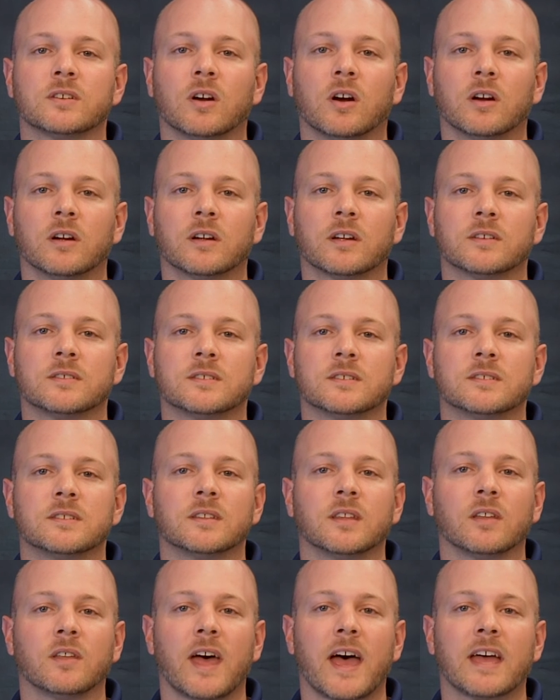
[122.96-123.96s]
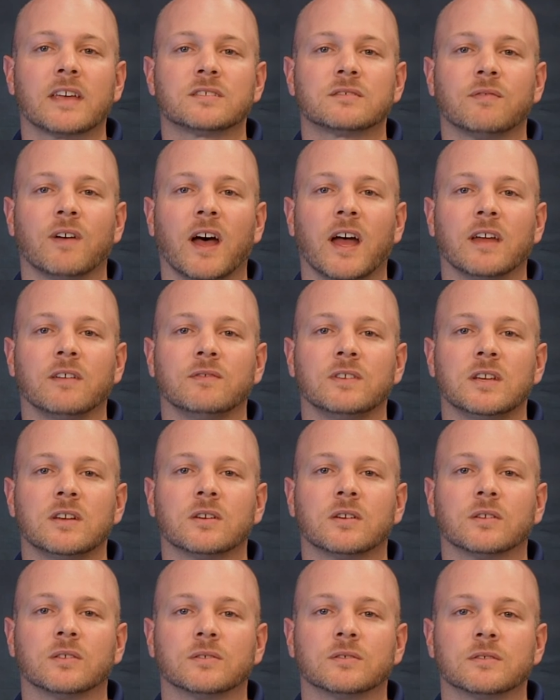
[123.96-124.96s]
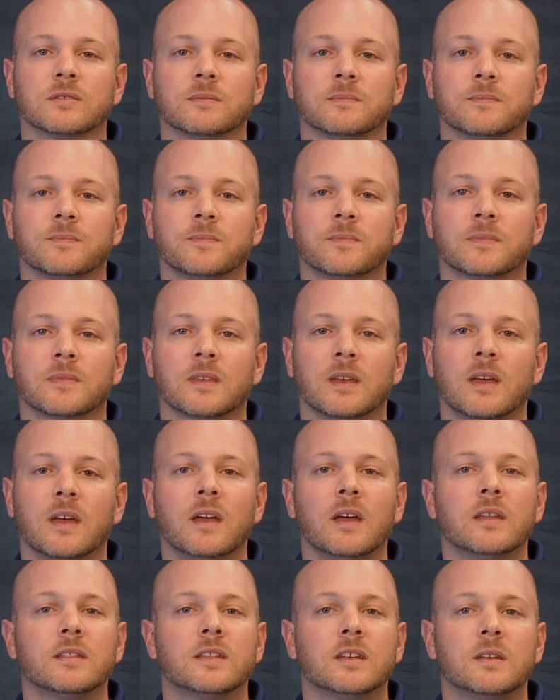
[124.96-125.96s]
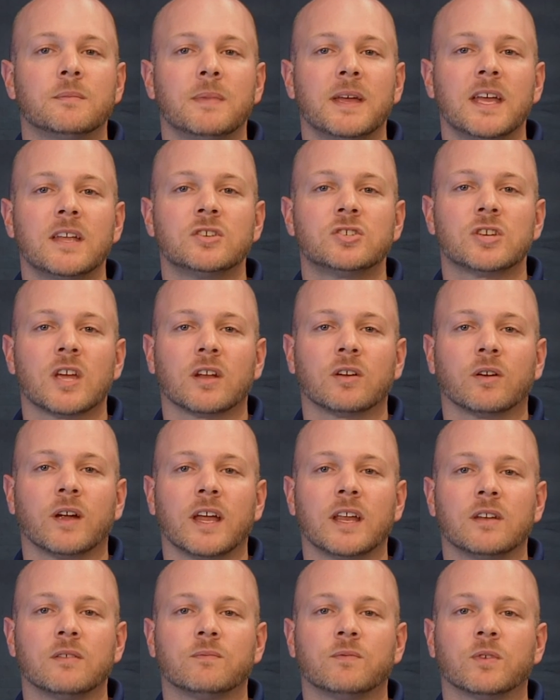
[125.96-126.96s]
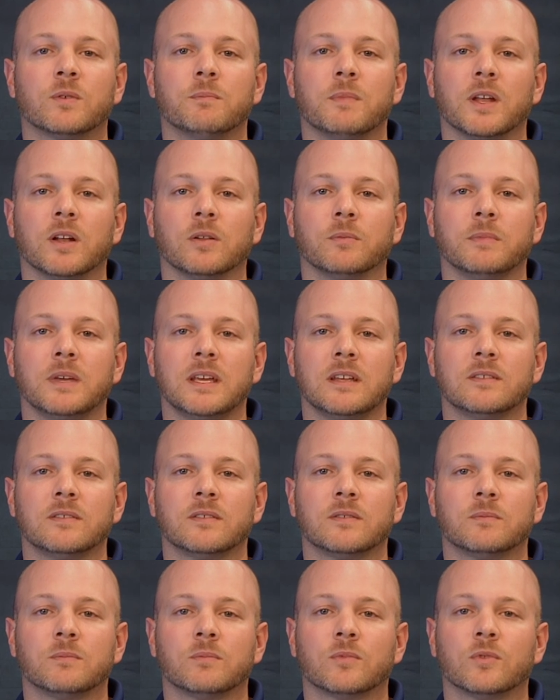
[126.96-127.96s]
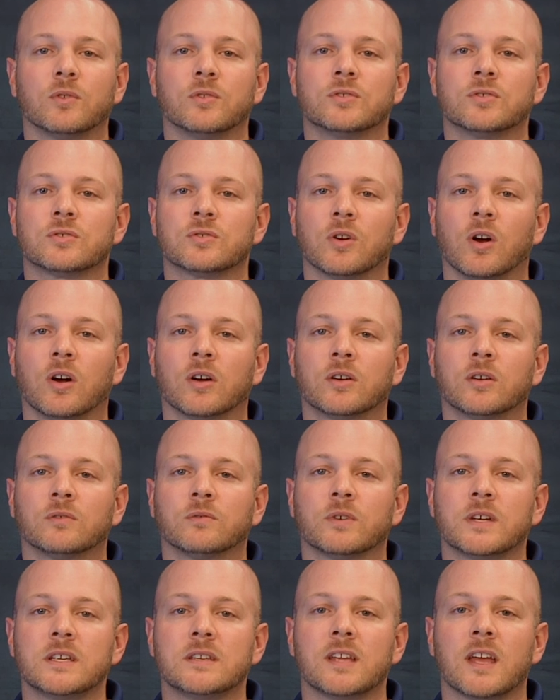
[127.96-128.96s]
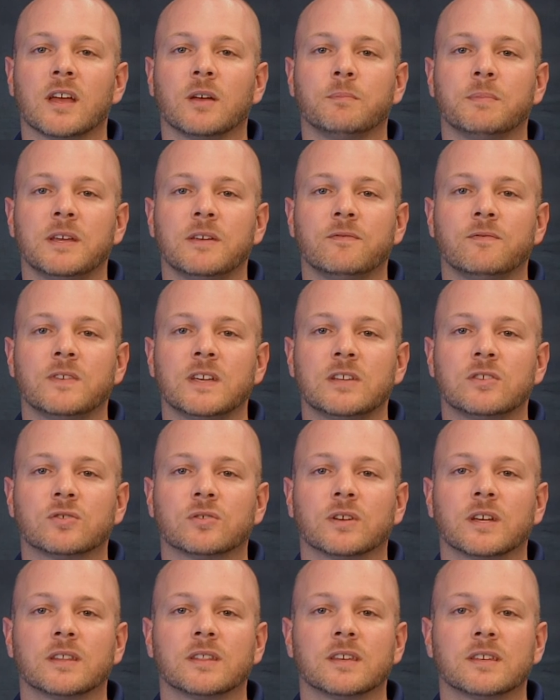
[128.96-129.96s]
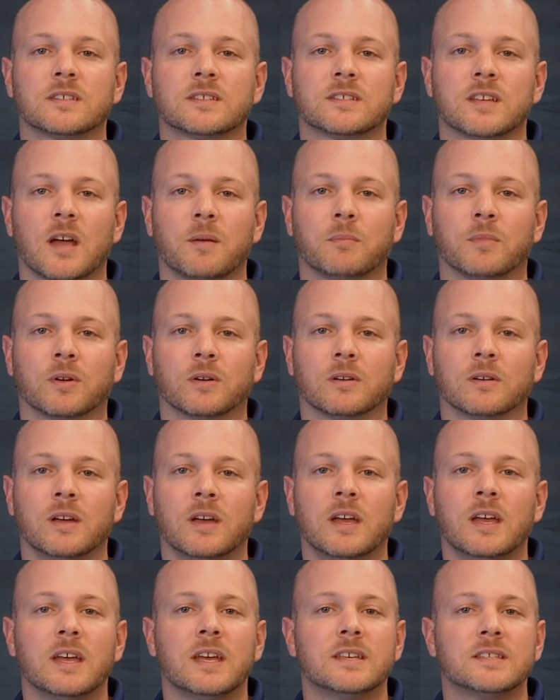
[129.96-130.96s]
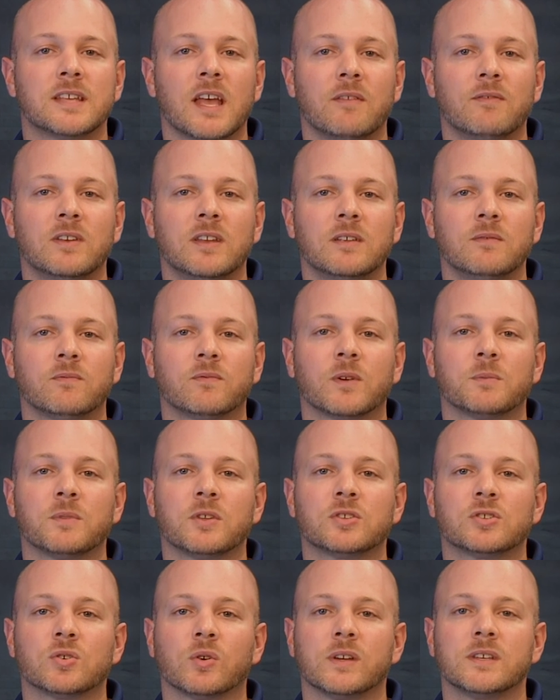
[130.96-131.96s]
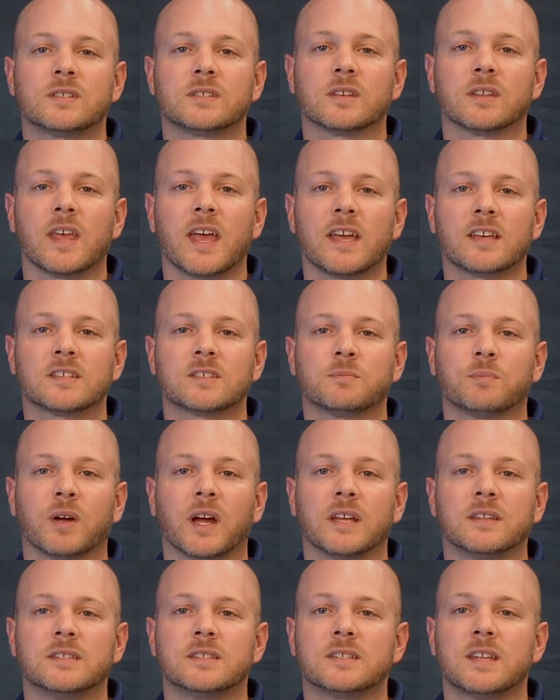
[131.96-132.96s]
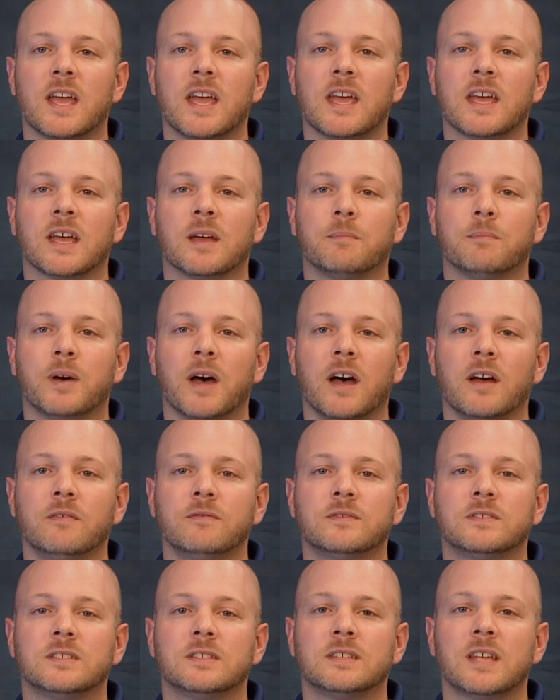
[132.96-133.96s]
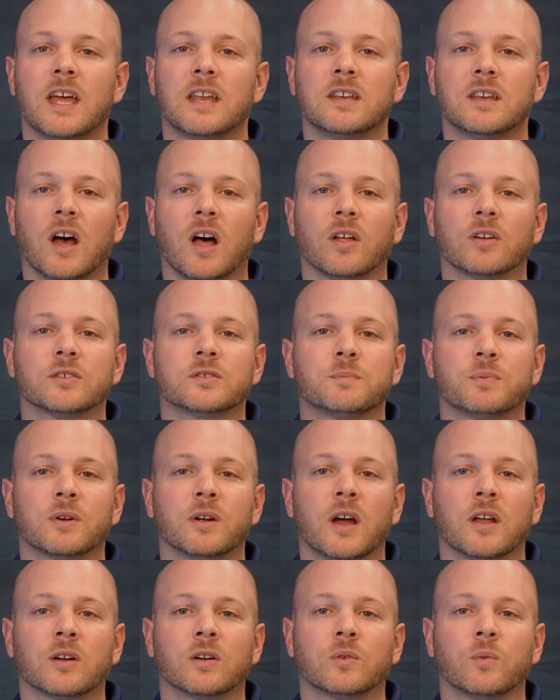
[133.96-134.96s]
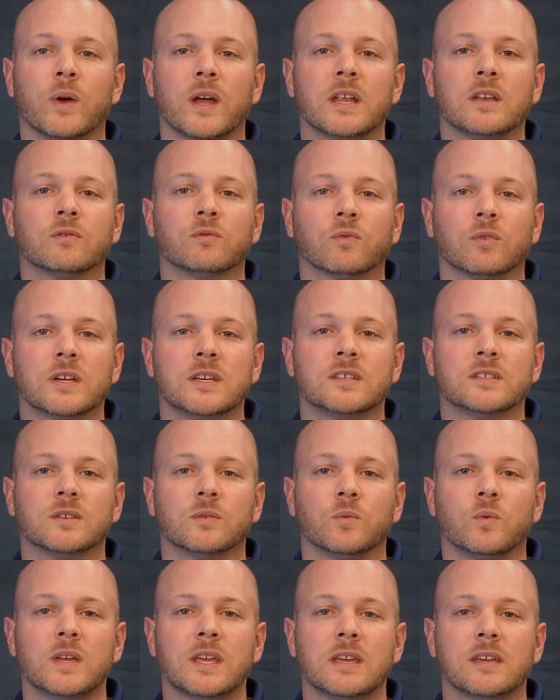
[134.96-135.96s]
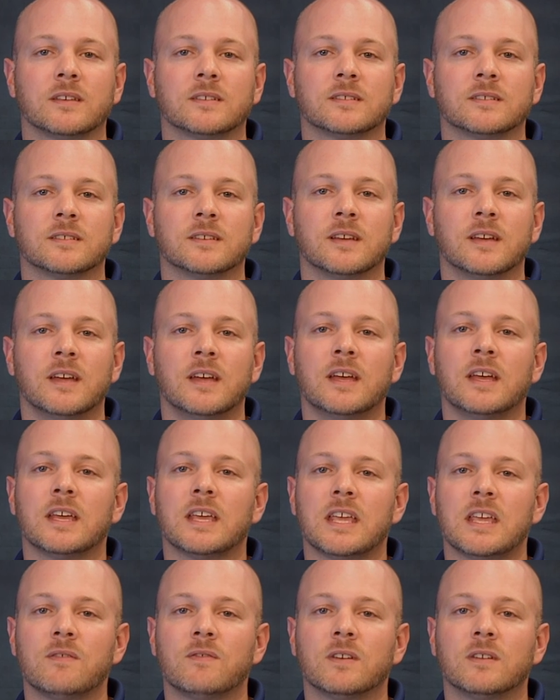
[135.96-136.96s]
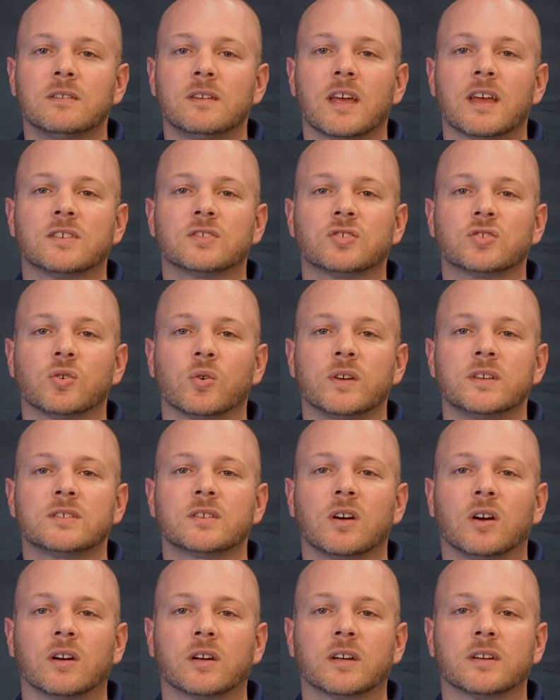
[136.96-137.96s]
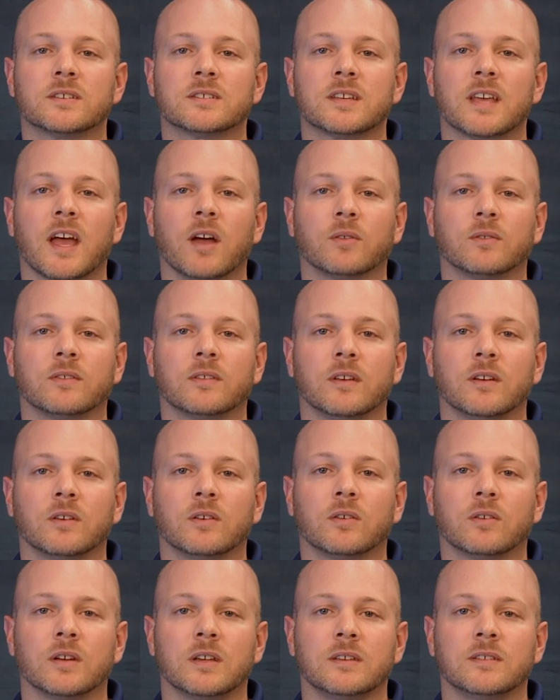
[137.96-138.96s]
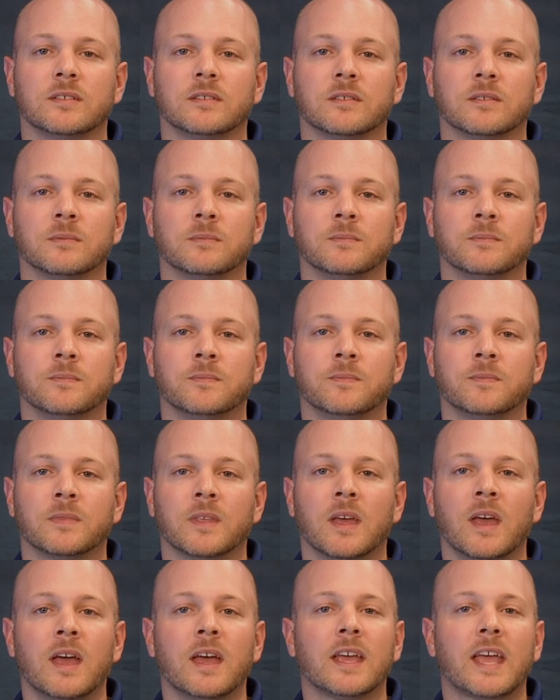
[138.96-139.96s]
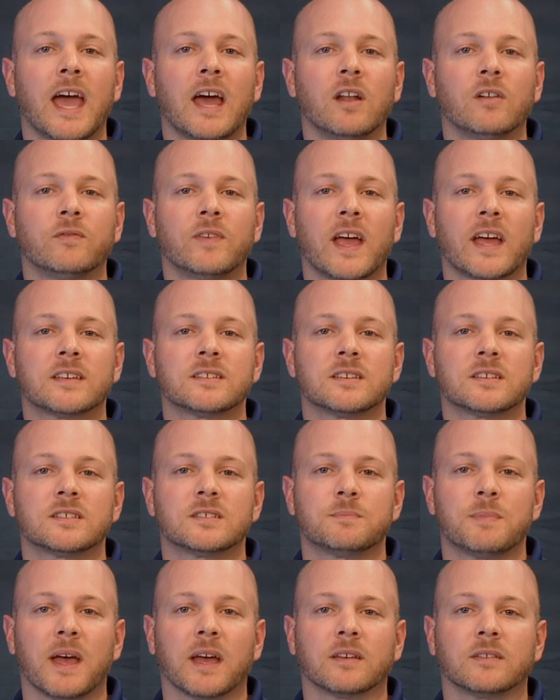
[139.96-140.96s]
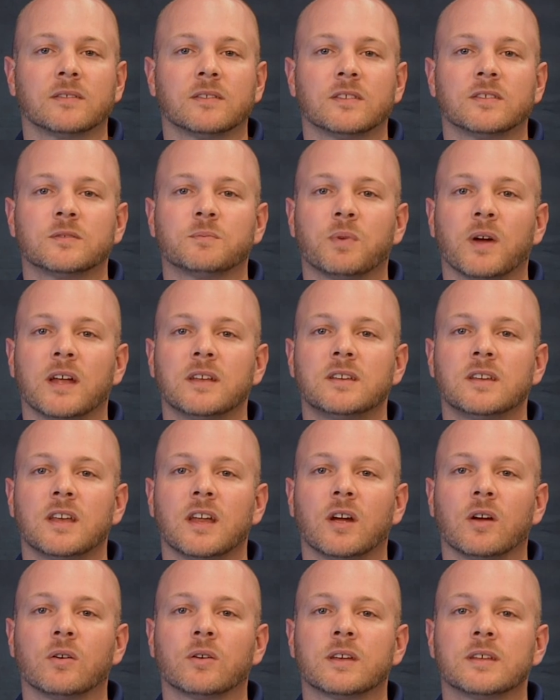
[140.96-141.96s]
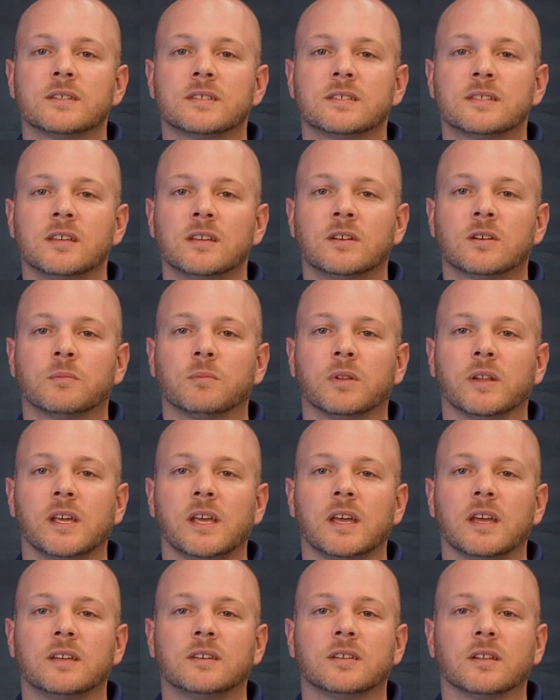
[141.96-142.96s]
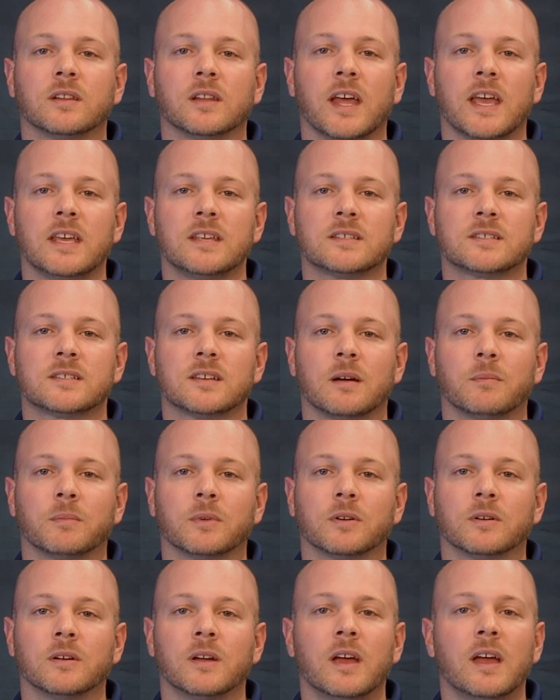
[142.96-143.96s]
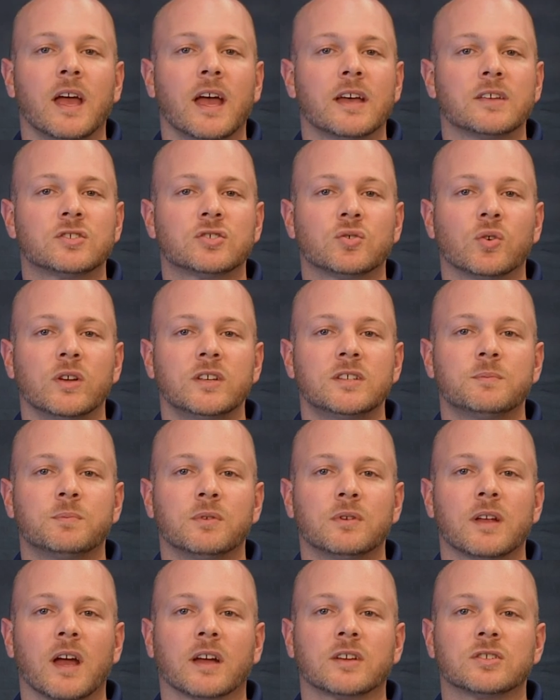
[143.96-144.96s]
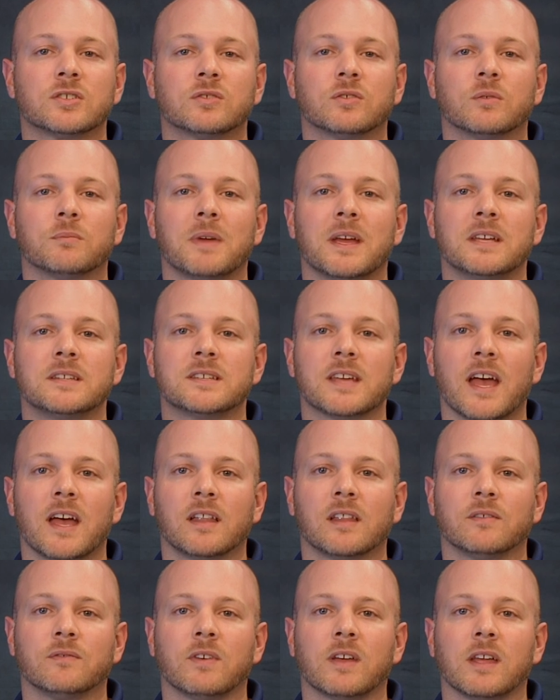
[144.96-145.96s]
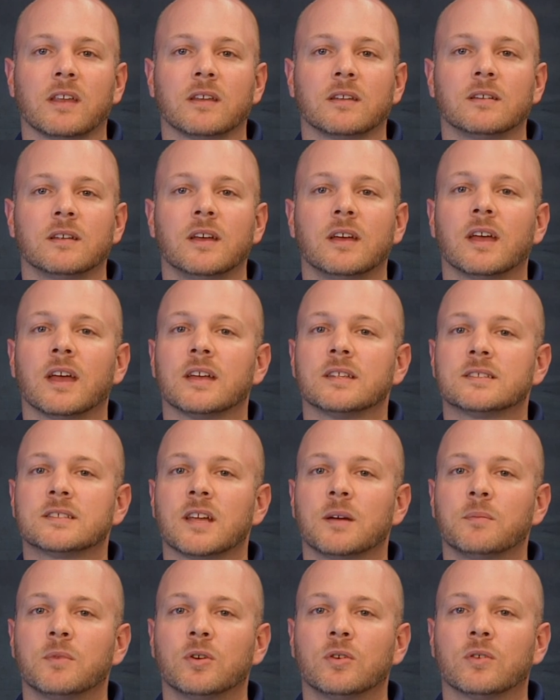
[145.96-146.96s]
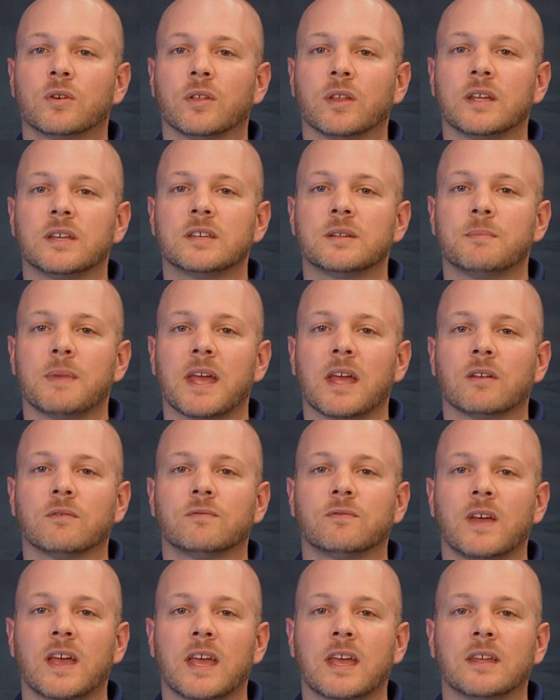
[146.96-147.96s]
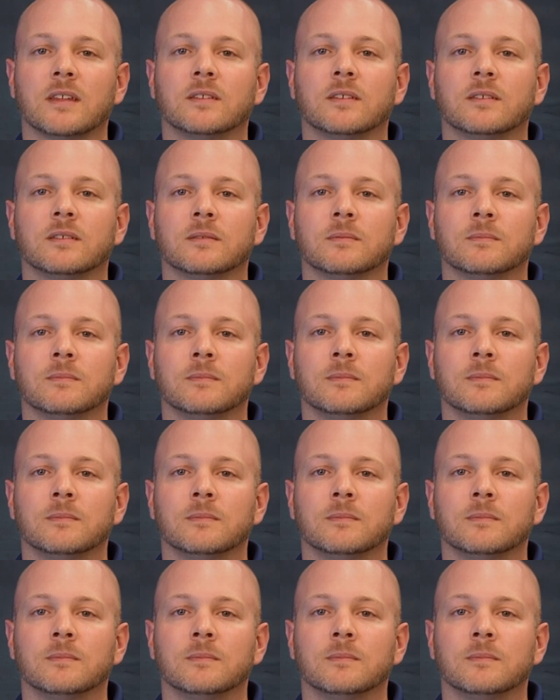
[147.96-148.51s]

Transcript: carcasses in the last five years. The demand generated for middle meats through stronger retail beef featuring this summer is evident from the Choice Select spread staying above ten dollars per hundredweight in recent weeks, even as choice carcass counts increased. CattleFax expects the spread to narrow considerably into late summer as choice production remains elevated and summer grilling demand fades.